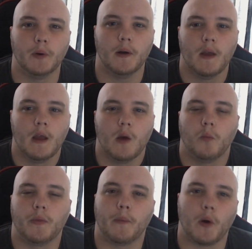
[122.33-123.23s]
But
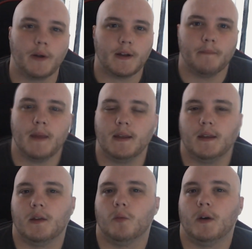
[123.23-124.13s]
the point I'm
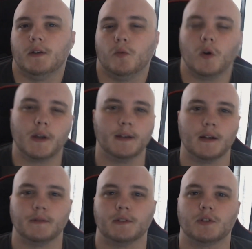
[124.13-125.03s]
making while you're walking
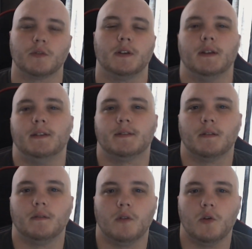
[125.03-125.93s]
down the street is
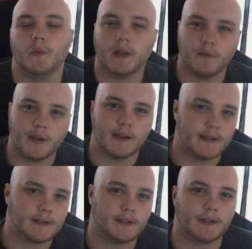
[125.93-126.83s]
nobody
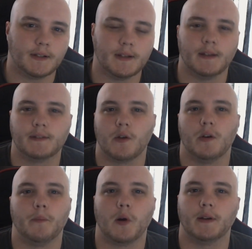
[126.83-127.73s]
realistically is going
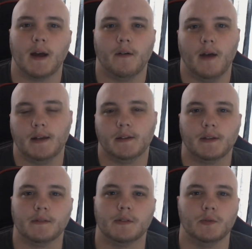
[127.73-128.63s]
to point out
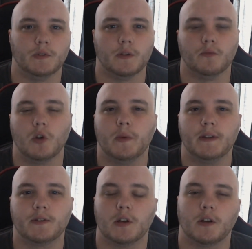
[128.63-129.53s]
anything to you.
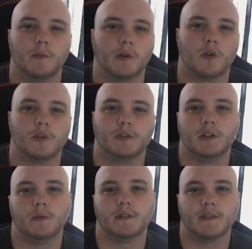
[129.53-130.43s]
Nobody's going to come across to
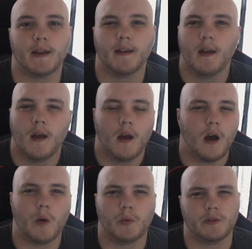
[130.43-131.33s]
you and say,
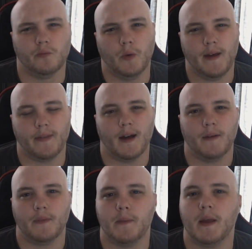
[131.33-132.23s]
oh, I wouldn't wear
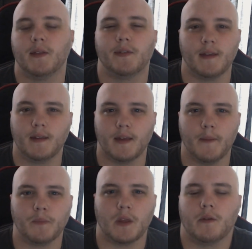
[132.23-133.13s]
that. They may think
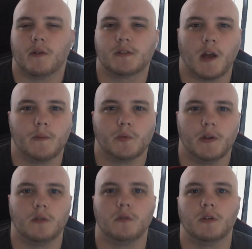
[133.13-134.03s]
it. And there are times where
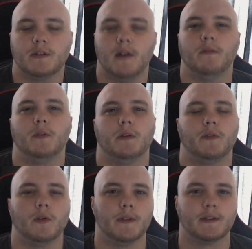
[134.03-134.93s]
you yourself would have
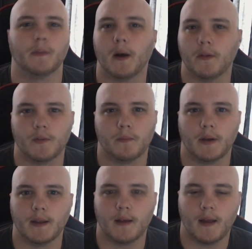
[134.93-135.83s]
thought this about
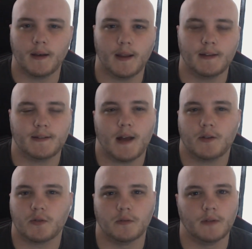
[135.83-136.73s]
somebody. And it's
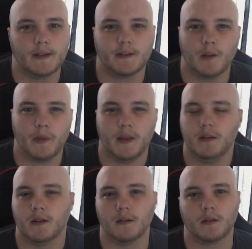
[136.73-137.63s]
natural. It's an
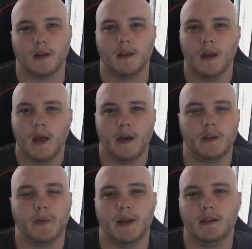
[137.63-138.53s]
opinion, okay? An
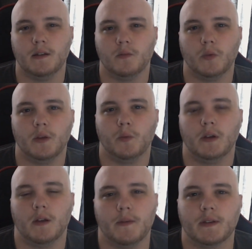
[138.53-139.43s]
opinion, we
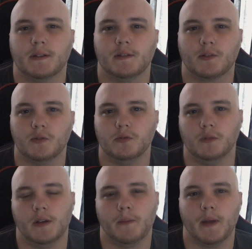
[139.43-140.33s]
learn this in
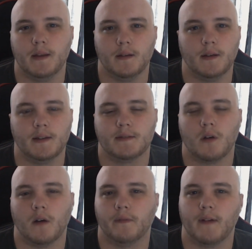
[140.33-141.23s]
school. An opinion is
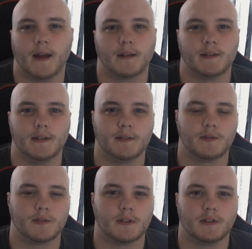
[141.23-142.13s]
not a fact. It is
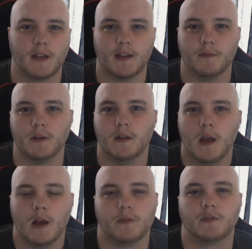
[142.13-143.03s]
just a statement
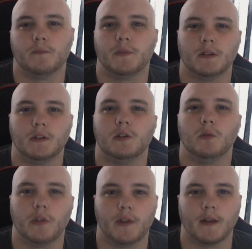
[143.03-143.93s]
of something that
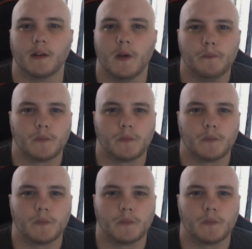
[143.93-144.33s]
you think.